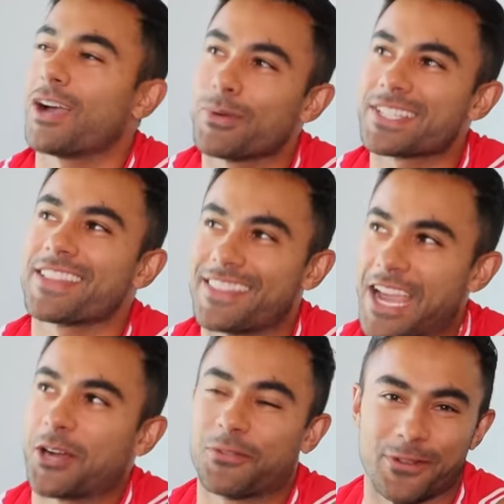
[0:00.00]
I wasn't
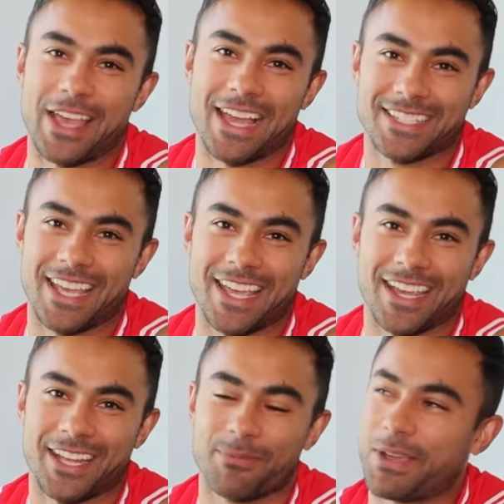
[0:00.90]
there for that
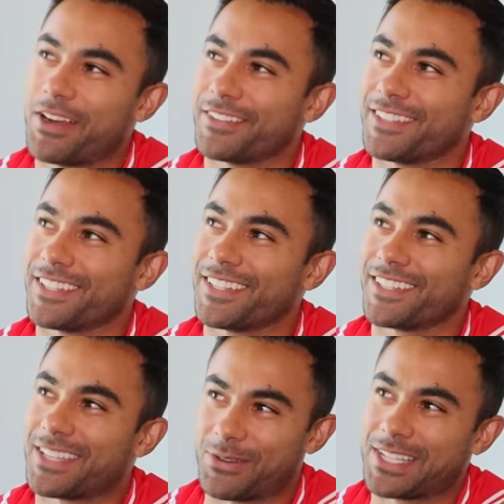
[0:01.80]
day, and
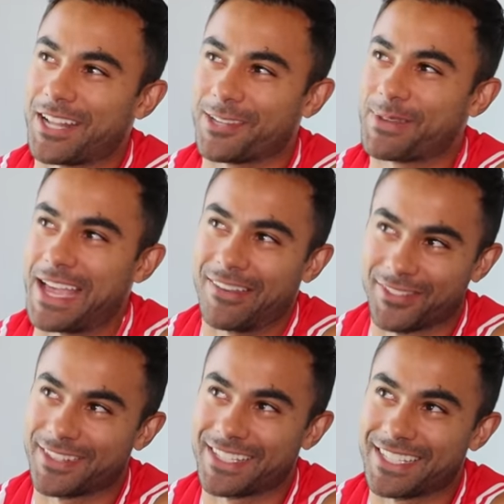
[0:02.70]
apparently they were telling me
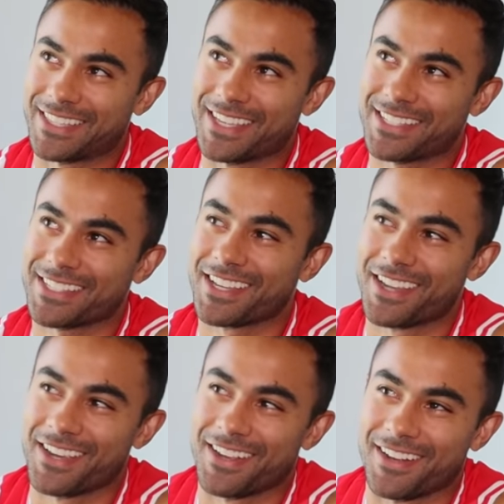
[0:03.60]
after they did this,
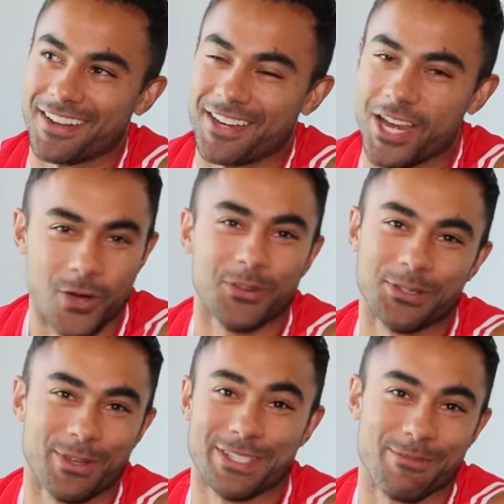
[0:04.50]
no
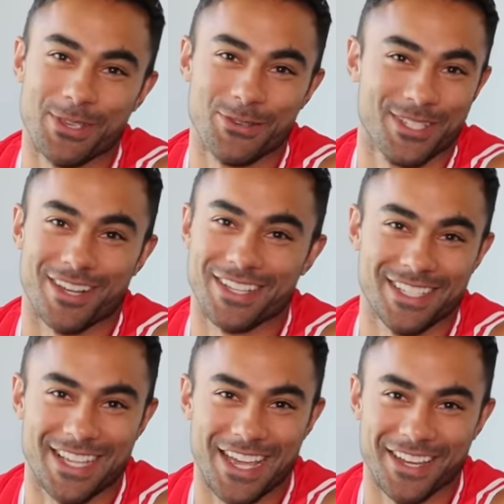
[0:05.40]
one was amused on
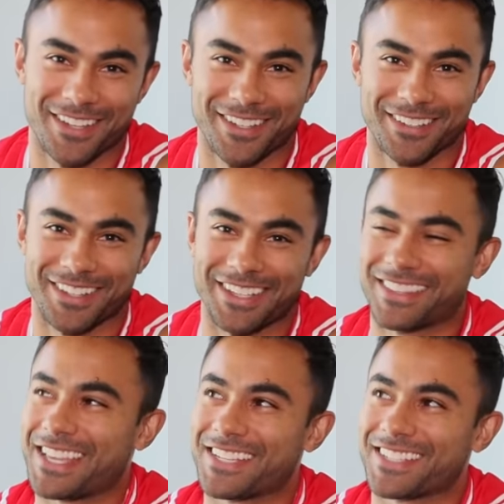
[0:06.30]
set.
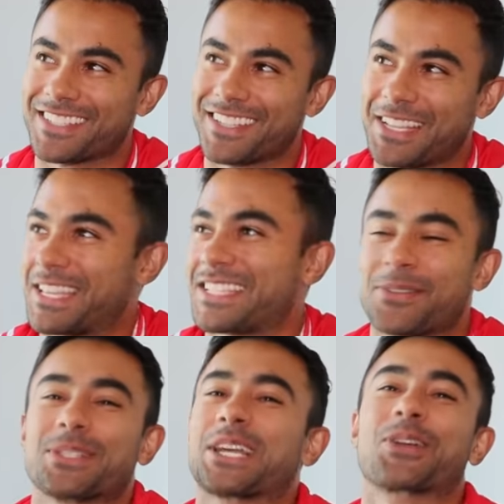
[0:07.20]
Like, they said
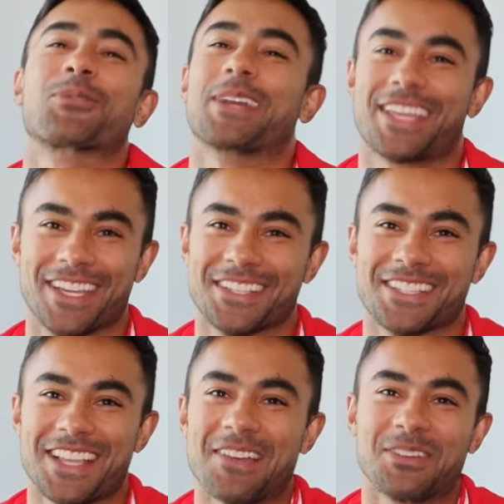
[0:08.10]
it was like
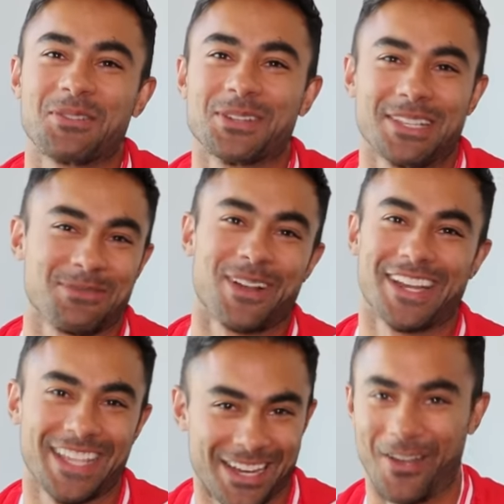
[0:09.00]
crickets. Everyone just
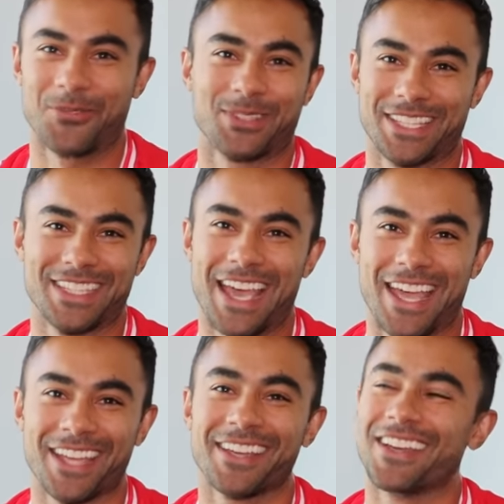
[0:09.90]
wanted to get on with the
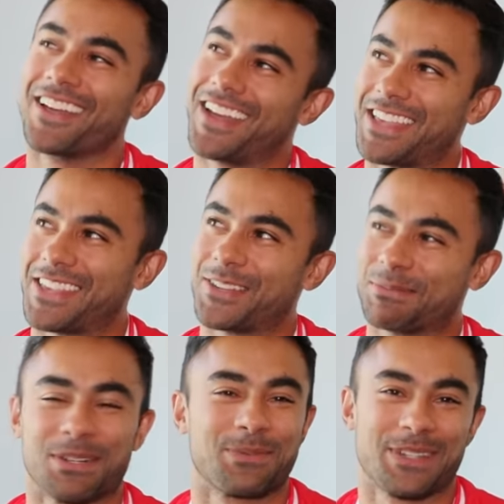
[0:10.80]
day. And then
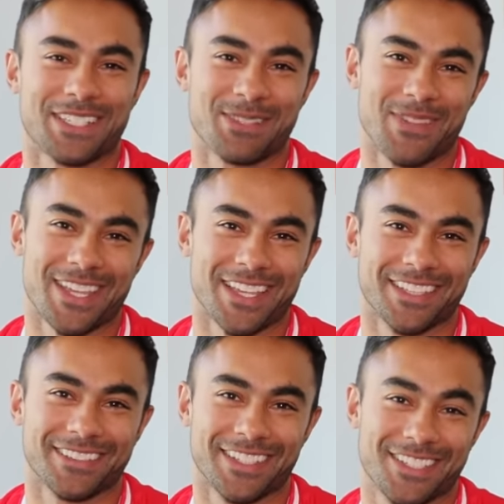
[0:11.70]
they're purposely
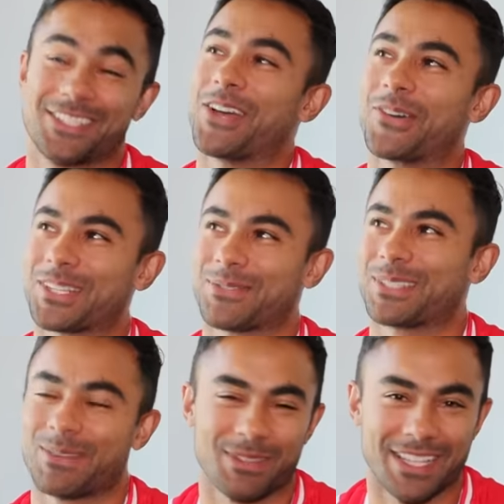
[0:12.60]
making like jokes
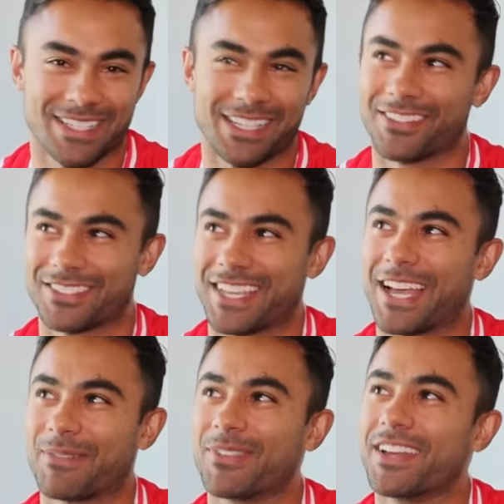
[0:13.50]
with something they say all the
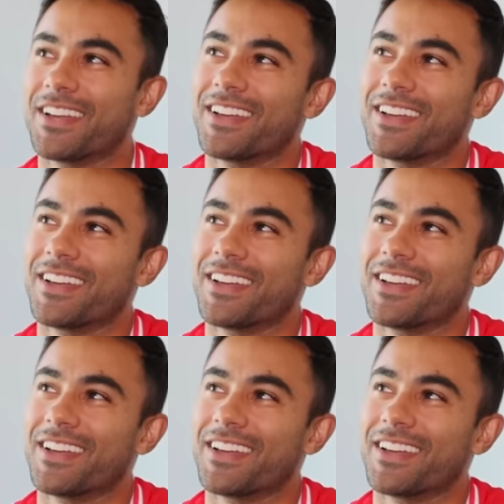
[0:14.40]
time.